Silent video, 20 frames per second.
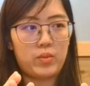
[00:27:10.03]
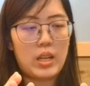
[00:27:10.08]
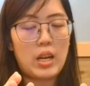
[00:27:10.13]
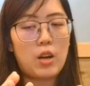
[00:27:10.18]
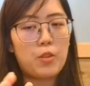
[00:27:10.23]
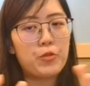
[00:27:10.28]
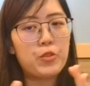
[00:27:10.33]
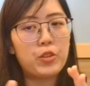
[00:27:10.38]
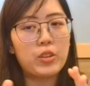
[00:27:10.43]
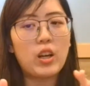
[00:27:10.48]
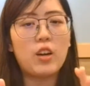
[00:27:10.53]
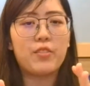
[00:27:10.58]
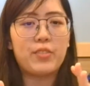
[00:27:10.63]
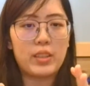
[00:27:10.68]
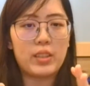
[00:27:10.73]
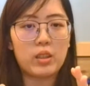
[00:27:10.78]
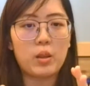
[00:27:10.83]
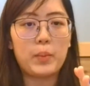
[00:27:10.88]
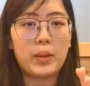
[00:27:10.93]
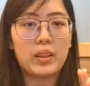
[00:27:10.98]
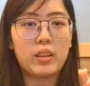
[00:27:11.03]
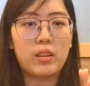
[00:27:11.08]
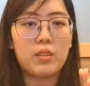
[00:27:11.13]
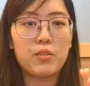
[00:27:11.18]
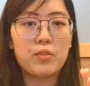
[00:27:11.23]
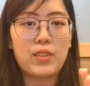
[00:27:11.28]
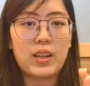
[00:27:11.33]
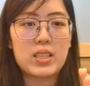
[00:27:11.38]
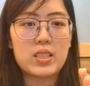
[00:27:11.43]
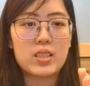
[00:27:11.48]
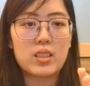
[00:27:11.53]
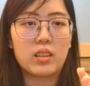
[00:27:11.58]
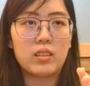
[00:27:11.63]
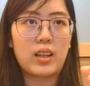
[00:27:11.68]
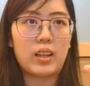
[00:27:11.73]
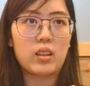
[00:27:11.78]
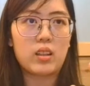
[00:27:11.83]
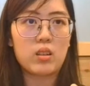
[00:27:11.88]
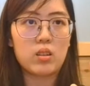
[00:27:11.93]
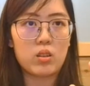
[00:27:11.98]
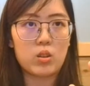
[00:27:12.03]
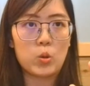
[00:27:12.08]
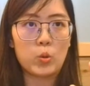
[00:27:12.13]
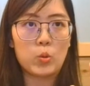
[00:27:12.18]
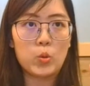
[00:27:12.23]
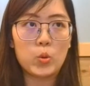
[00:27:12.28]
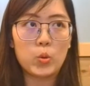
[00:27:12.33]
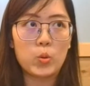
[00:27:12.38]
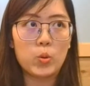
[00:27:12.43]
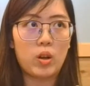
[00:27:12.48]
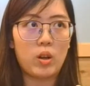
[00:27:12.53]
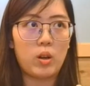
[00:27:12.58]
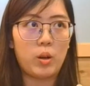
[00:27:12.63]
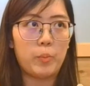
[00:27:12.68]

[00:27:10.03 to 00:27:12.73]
there are a few types of intermittent fasting, like you do